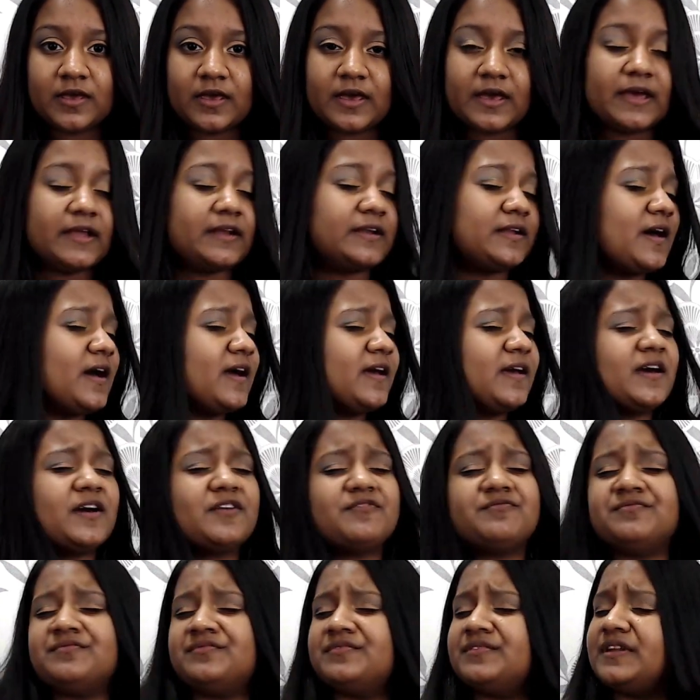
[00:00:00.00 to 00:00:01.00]
and I have
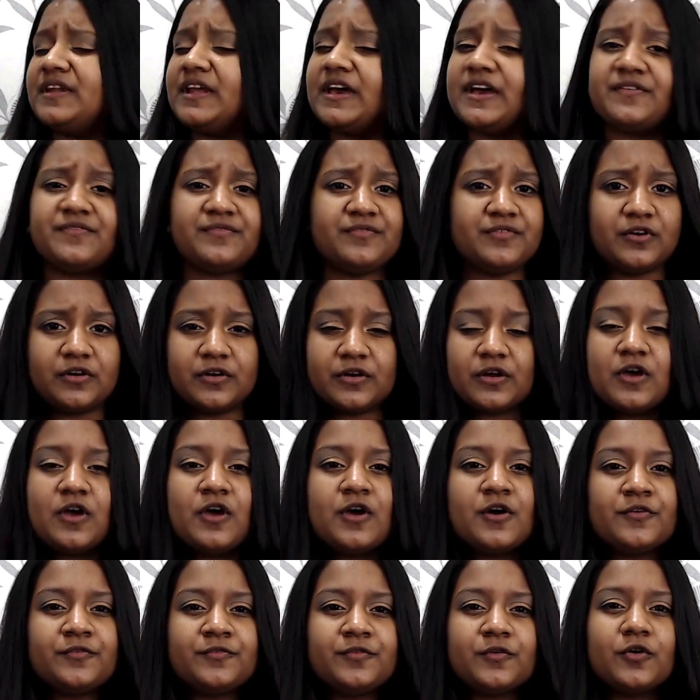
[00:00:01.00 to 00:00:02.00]
never
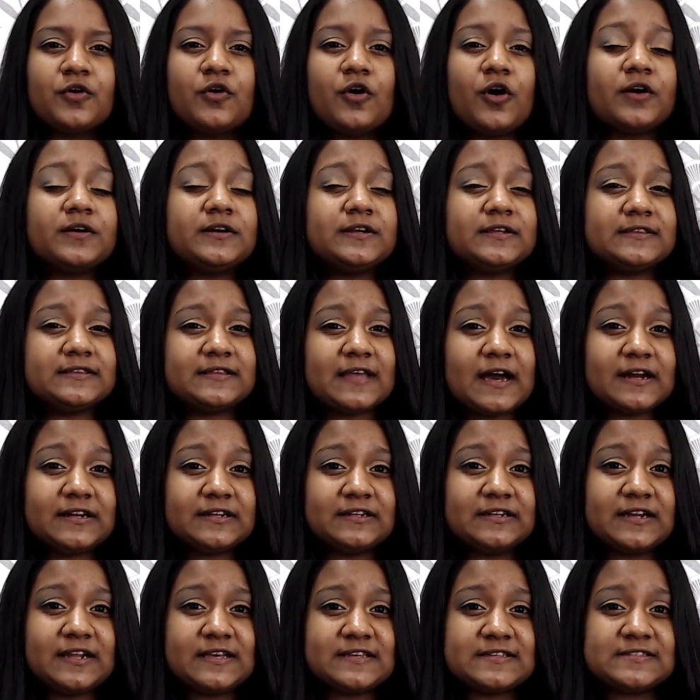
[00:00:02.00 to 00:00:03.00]
forgotten that
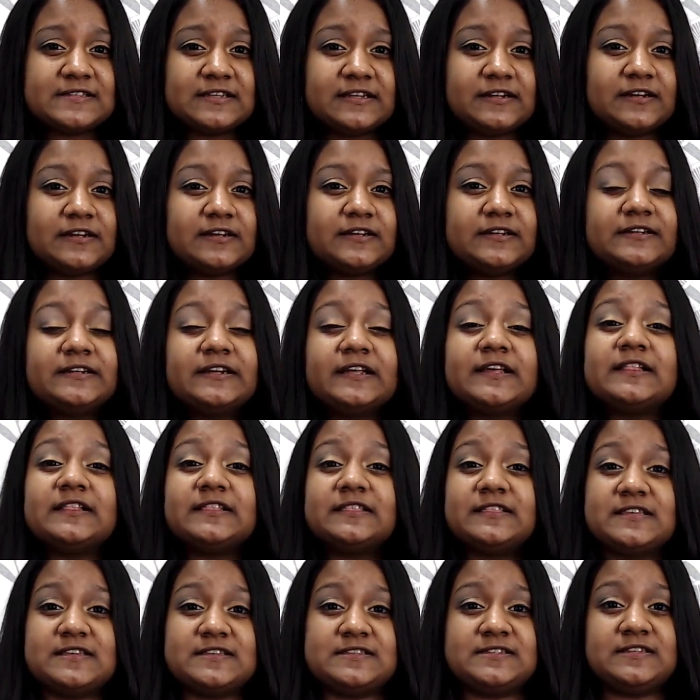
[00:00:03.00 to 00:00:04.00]
lesson till
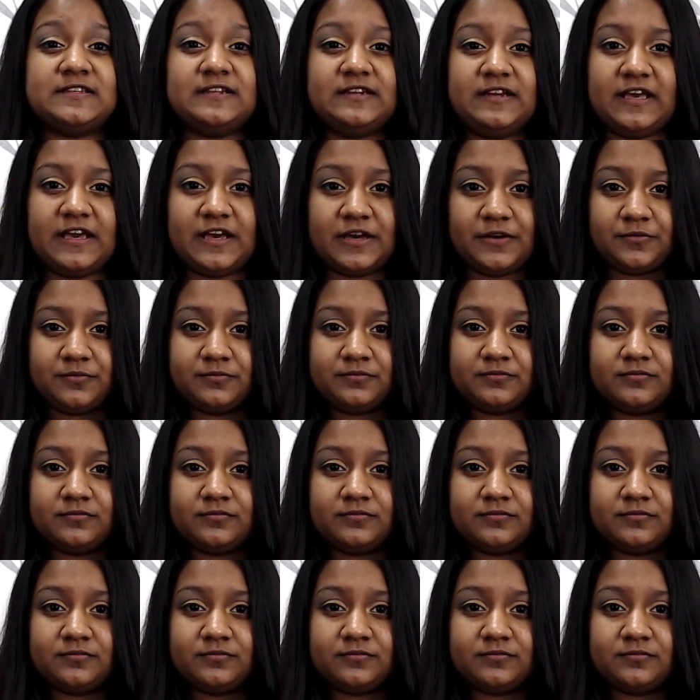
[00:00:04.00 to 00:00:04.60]
this day.